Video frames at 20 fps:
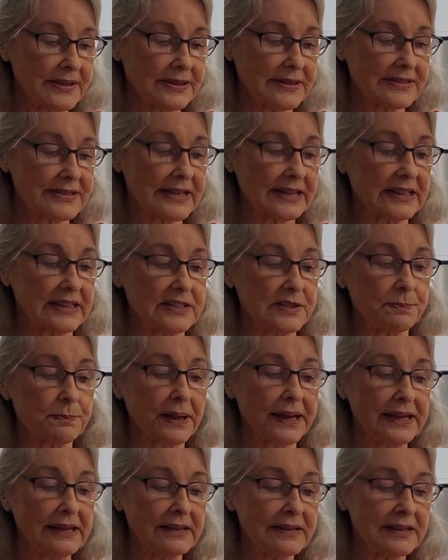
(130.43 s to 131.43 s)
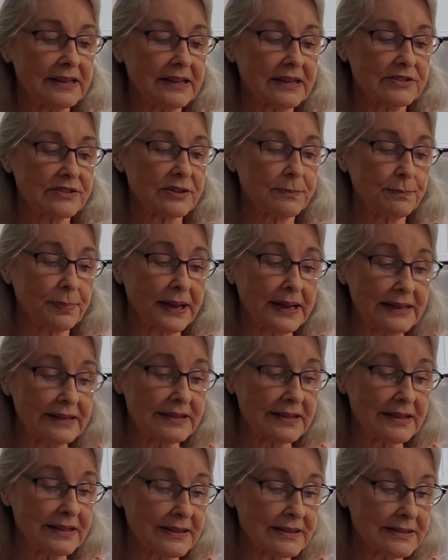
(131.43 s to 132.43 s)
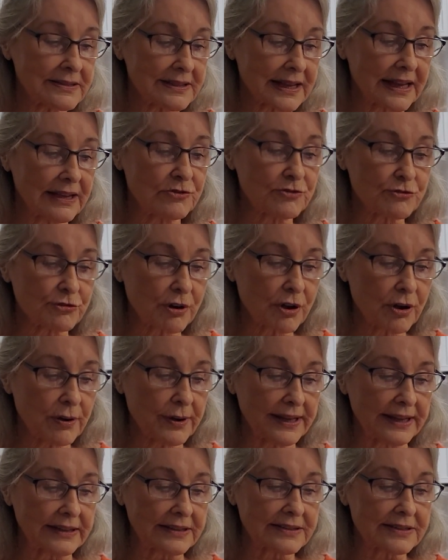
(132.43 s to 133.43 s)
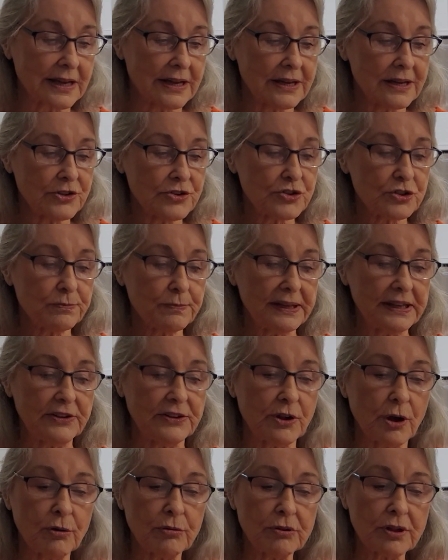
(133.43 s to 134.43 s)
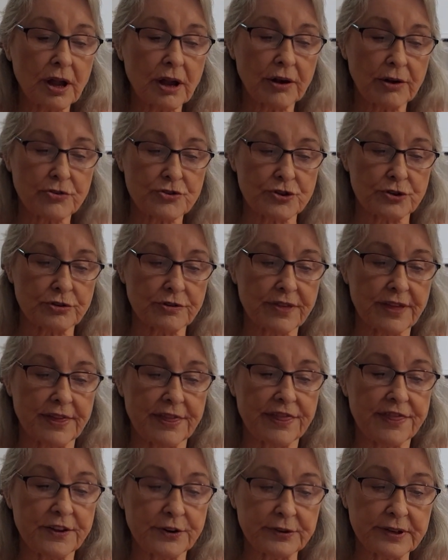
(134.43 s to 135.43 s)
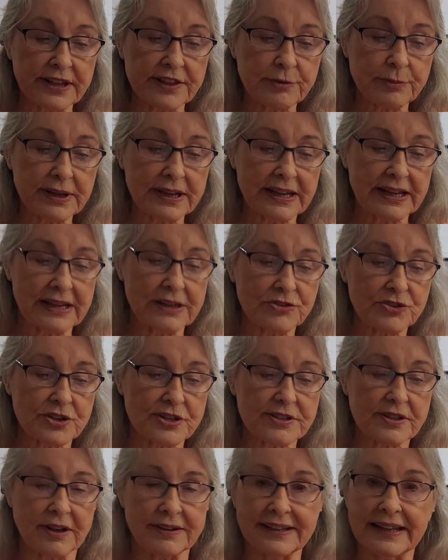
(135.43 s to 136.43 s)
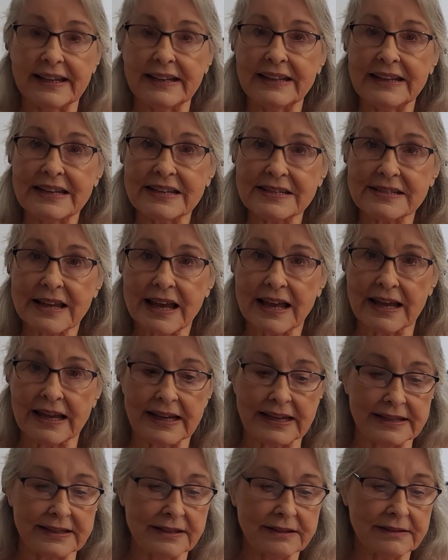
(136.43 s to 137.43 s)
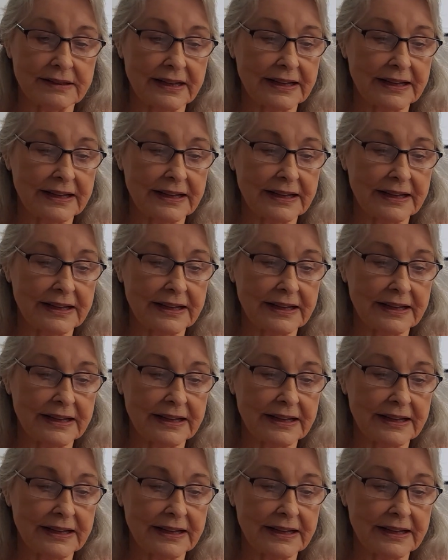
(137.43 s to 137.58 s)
The second is paintings and drawings should be no larger than 33 inches on any side